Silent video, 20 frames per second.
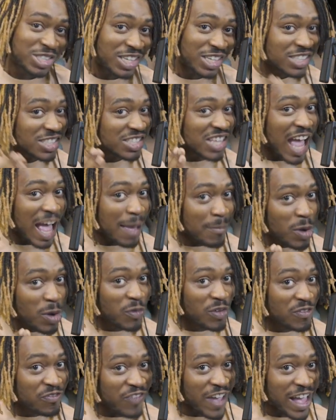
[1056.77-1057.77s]
is not
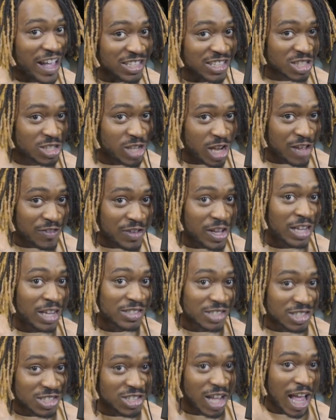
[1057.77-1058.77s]
moving fast enough
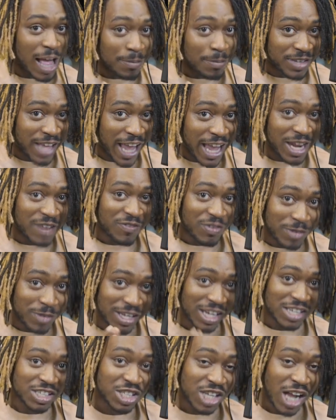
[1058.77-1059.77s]
to stop Kanan from
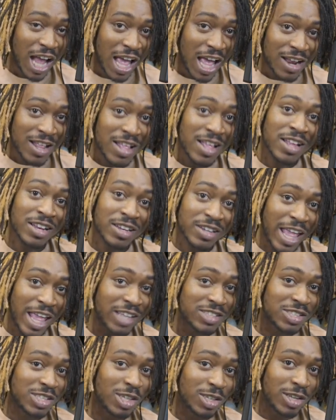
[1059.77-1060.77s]
getting shot.
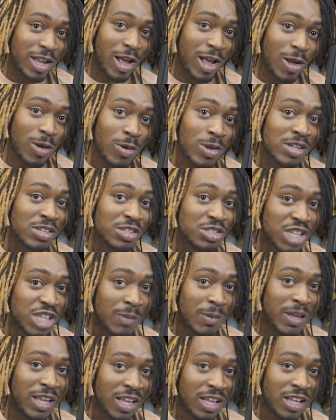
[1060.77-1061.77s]
Next thing you know,
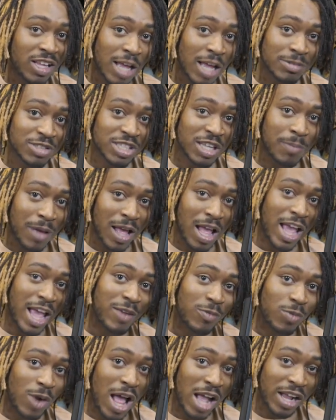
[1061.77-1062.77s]
Jimmy comes in
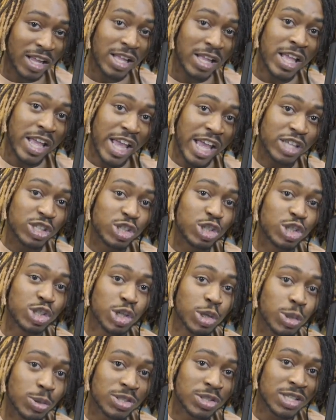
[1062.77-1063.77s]
behind Raq and
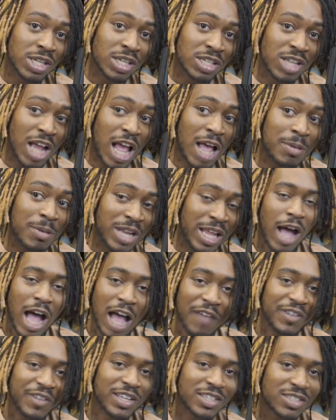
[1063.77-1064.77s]
shoots Dominic.
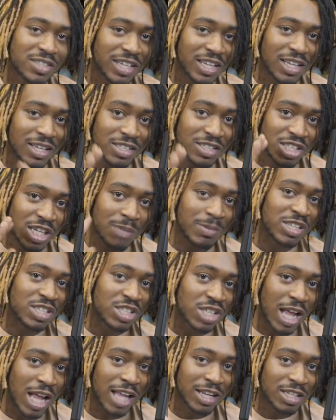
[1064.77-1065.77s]
Obviously, Jimmy
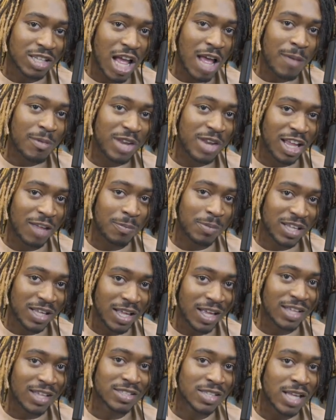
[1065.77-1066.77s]
shot Dominic
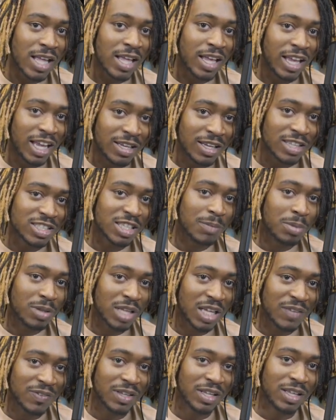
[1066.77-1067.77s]
because he doesn't
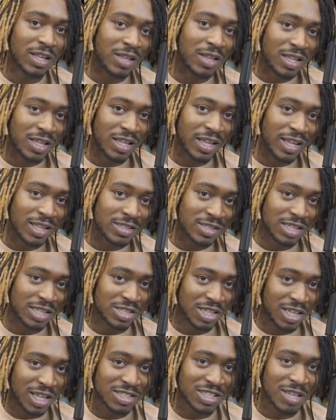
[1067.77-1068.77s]
believe in killing kids,
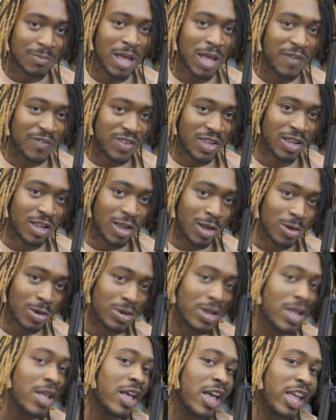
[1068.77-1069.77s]
it's against the mafia
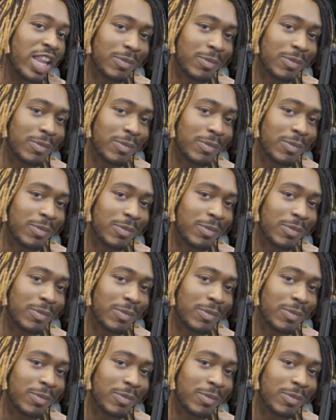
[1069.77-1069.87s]
code, and he